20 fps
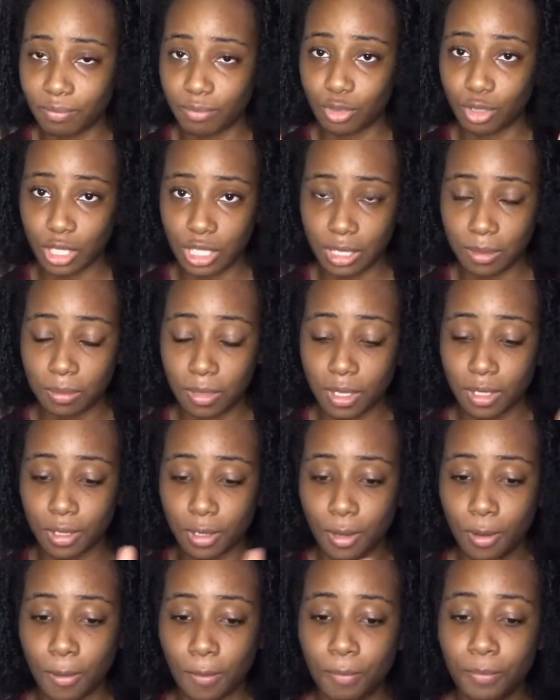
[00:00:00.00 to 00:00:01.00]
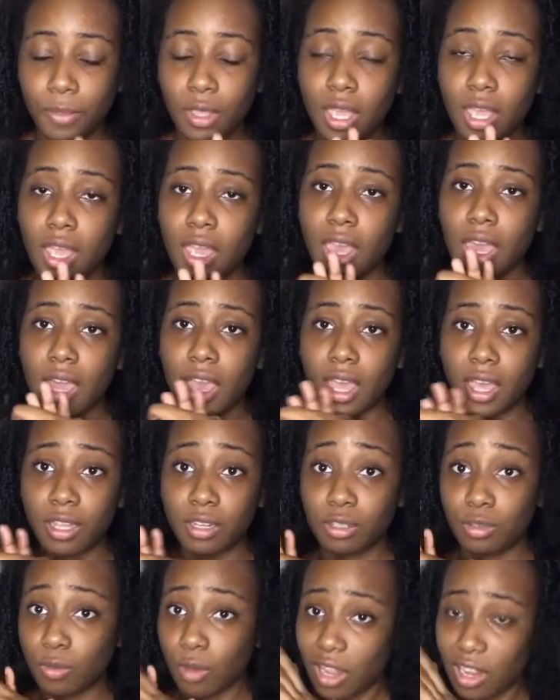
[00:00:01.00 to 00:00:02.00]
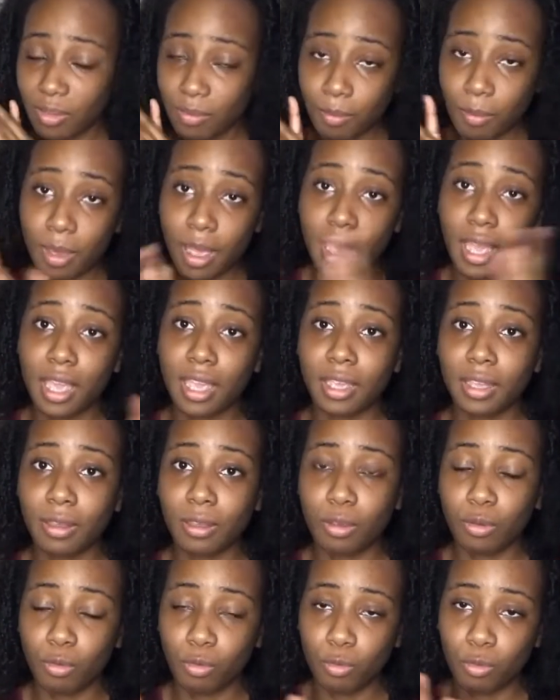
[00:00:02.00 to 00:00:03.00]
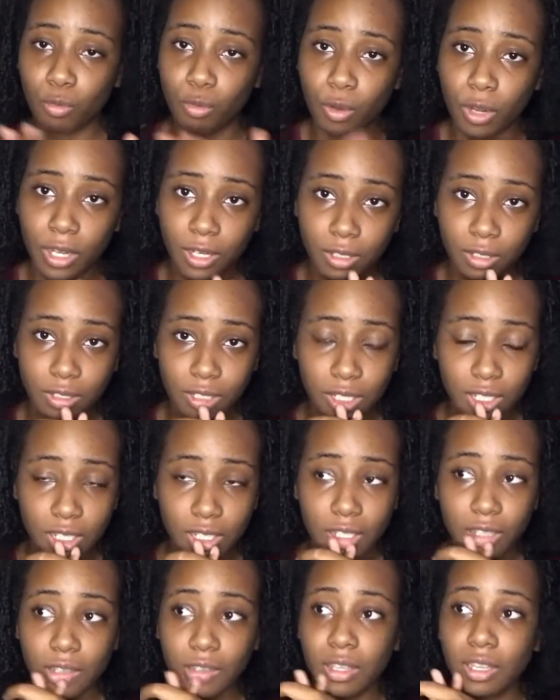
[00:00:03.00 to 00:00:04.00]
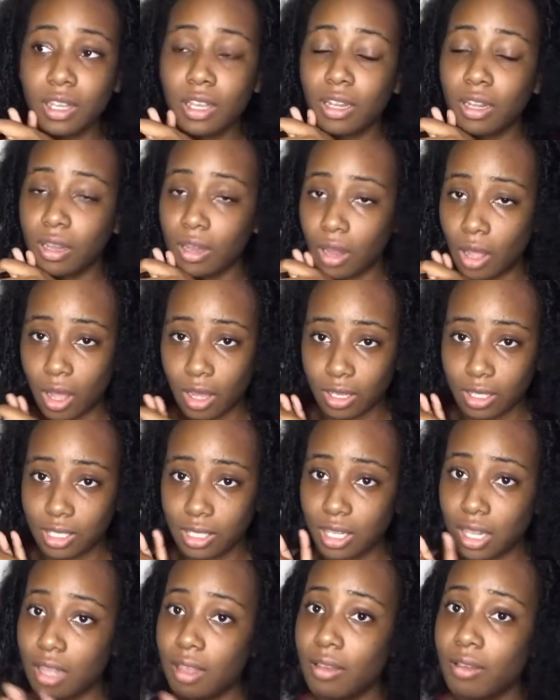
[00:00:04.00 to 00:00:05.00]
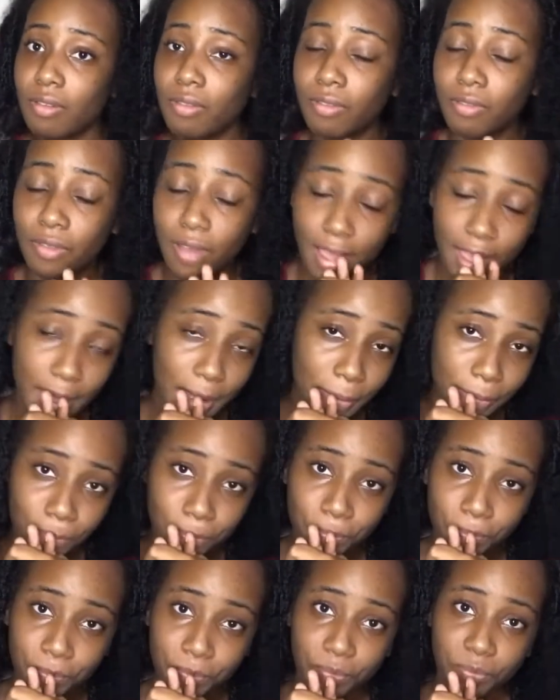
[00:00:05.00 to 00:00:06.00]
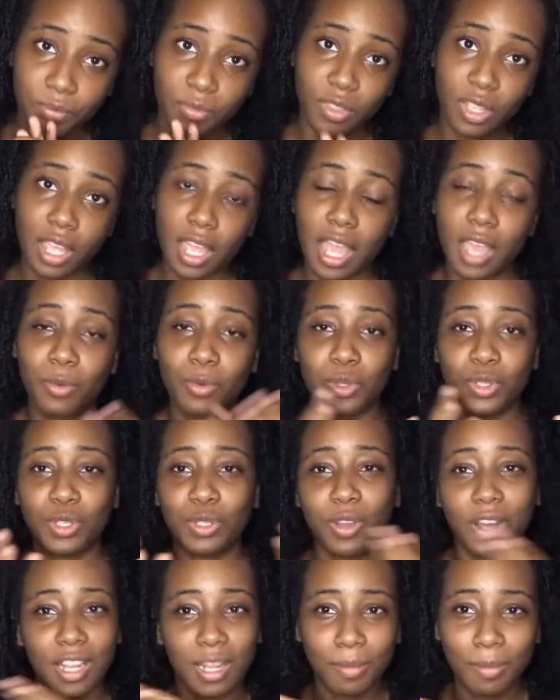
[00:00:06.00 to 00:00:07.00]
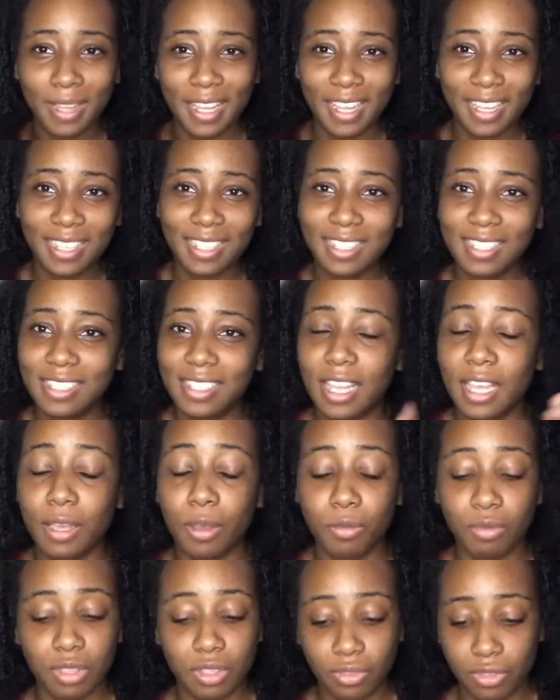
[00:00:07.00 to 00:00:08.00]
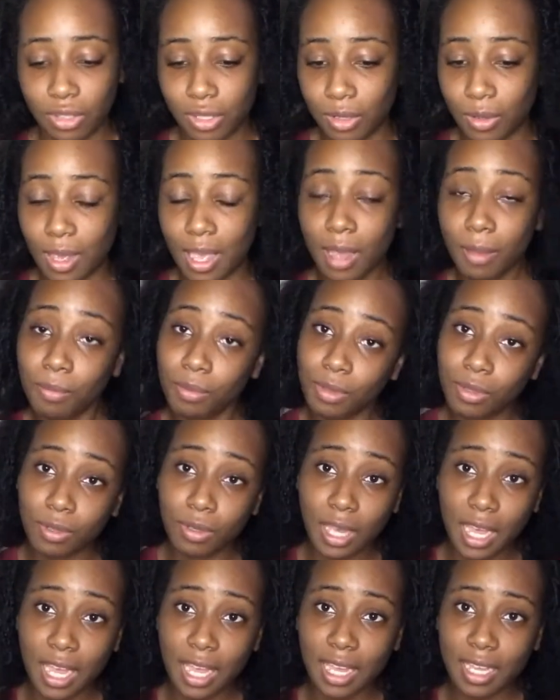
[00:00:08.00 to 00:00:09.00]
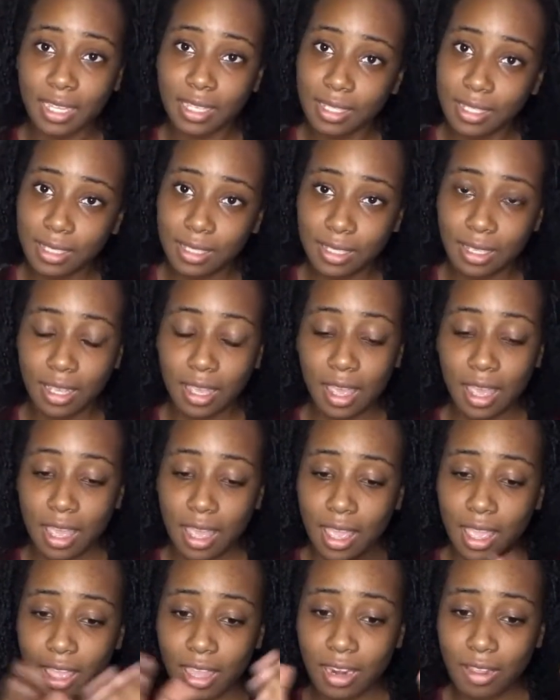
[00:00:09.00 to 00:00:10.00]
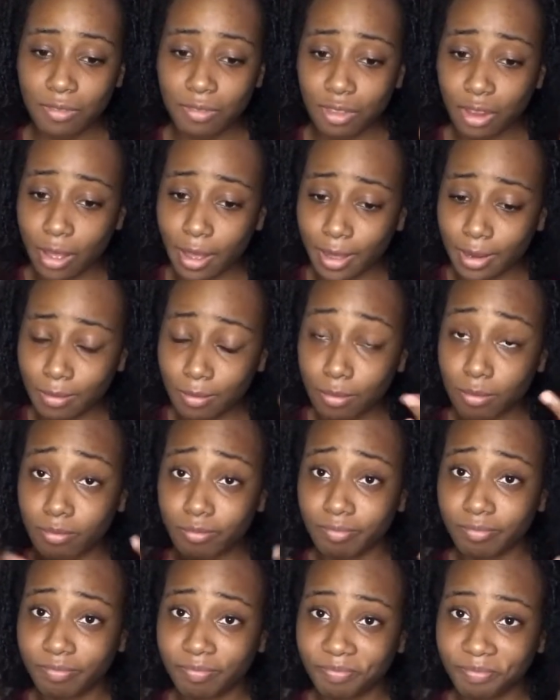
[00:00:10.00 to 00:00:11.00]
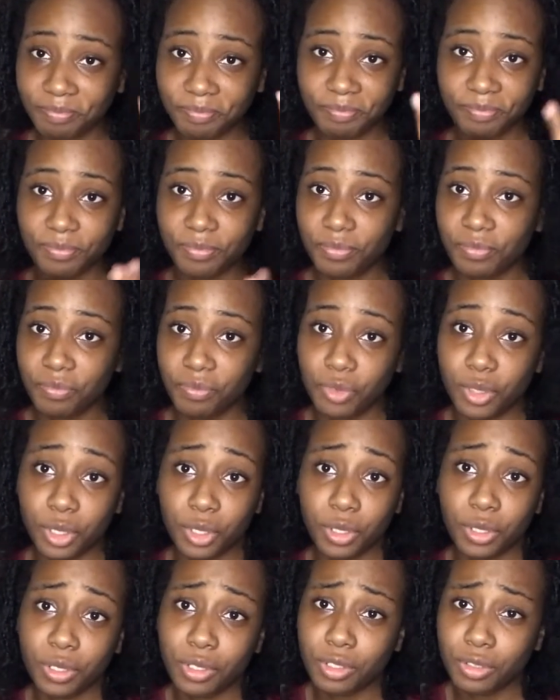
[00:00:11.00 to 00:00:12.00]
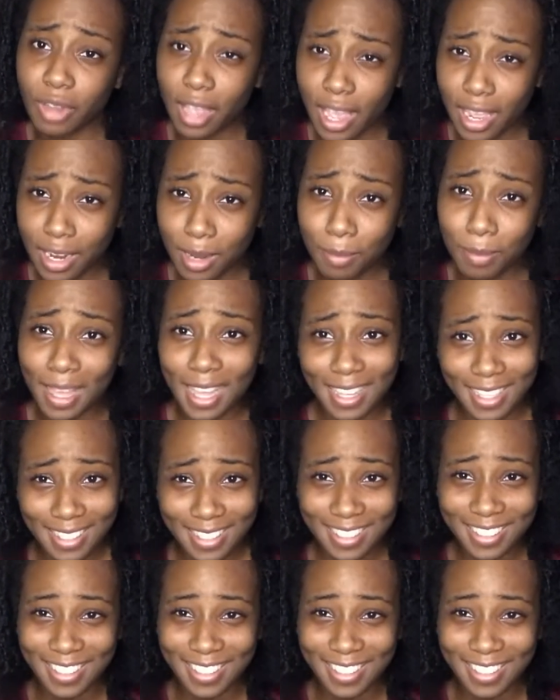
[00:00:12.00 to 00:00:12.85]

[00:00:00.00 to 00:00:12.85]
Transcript: Trust me, I know. And to all of my royalty locks fam, I wish you all the best. I hope this video helped you guys. And if not, your girl tried her best.